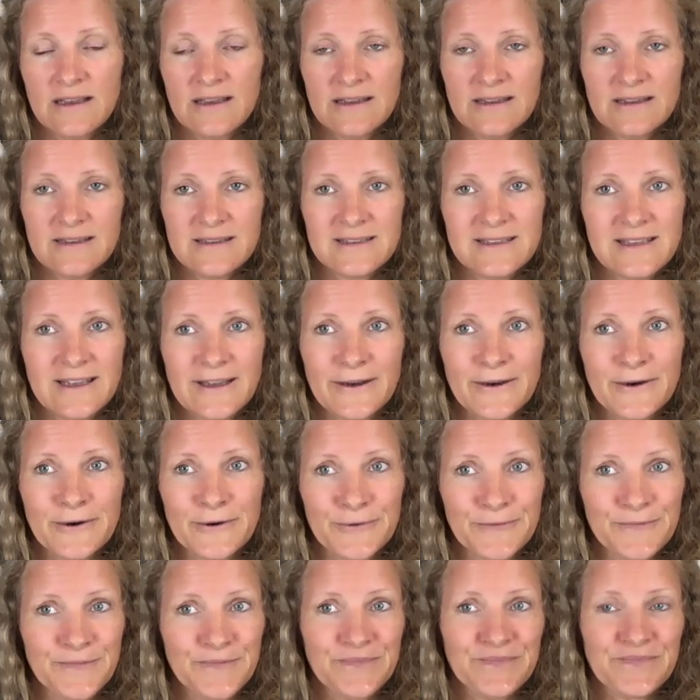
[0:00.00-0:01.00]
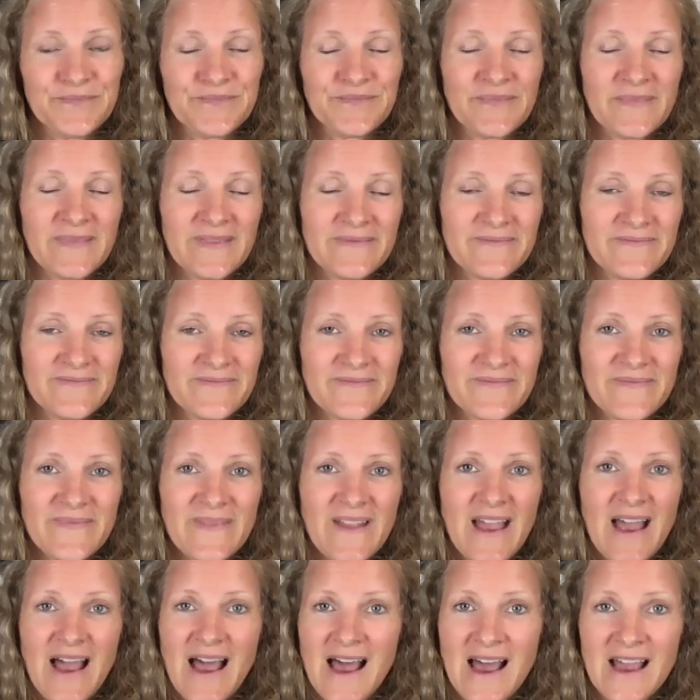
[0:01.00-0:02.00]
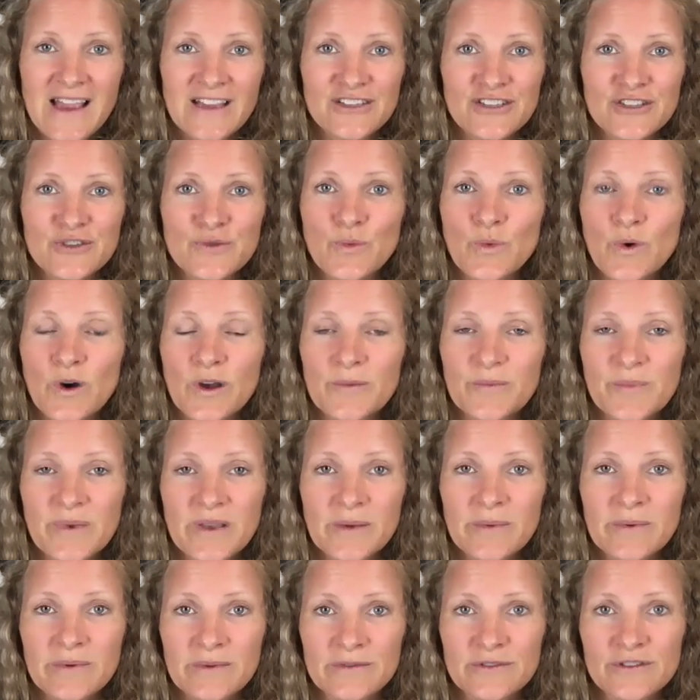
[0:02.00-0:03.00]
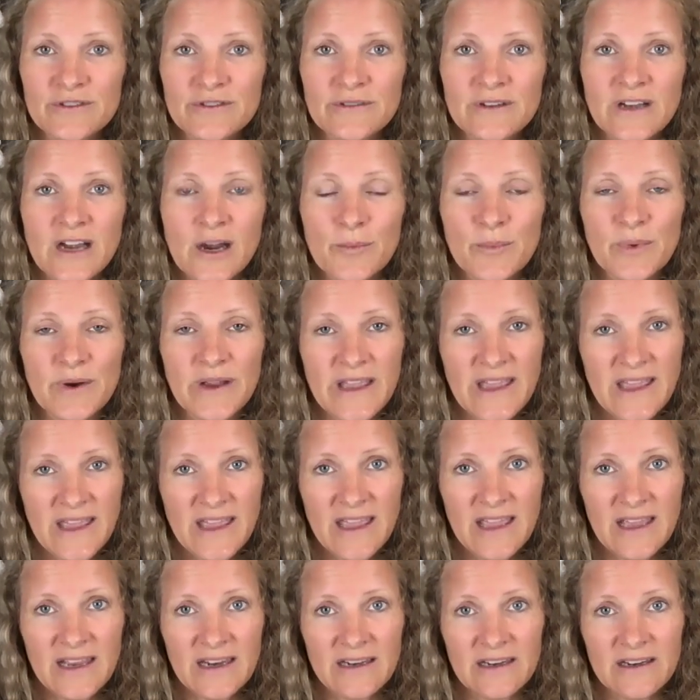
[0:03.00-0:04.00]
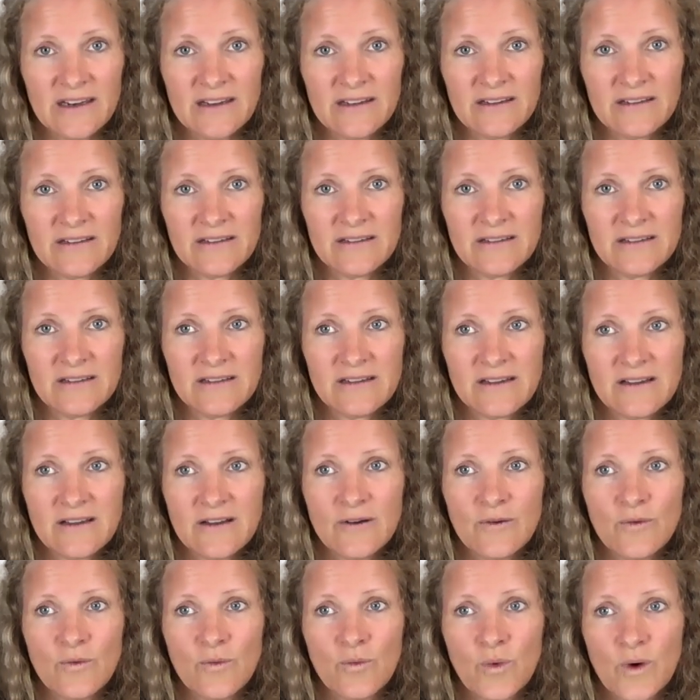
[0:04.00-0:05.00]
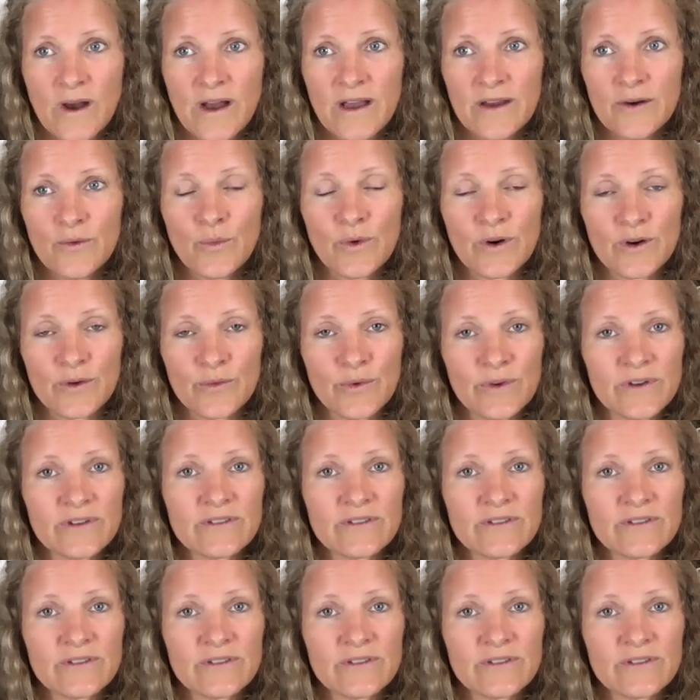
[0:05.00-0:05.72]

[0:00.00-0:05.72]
So I just want people to comprehend what we're